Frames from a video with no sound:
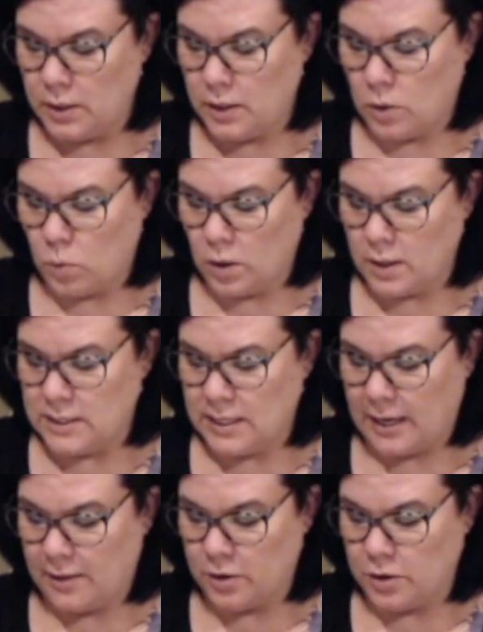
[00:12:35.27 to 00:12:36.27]
you know, work
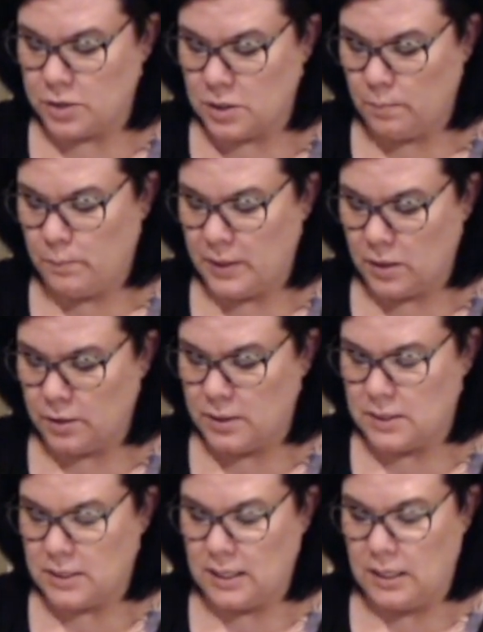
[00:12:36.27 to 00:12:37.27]
together to build
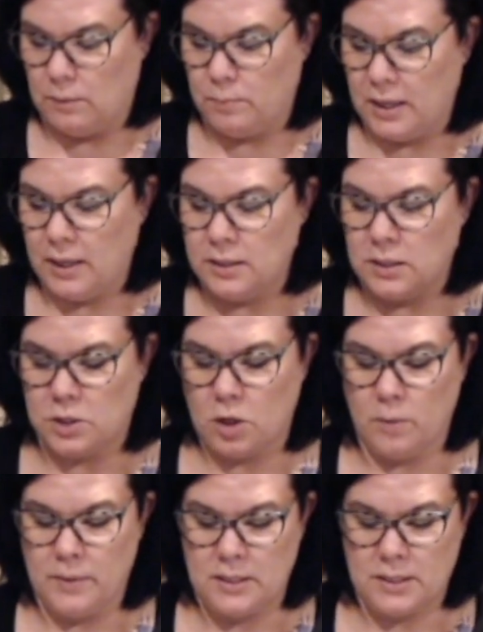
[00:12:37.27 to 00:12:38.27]
a team, being
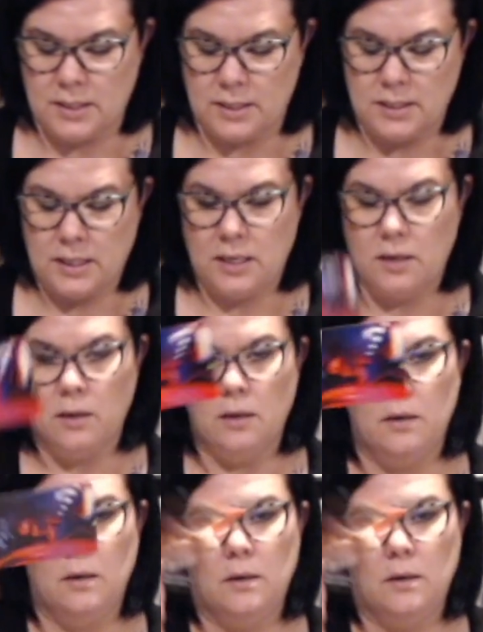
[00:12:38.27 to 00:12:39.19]
determined to succeed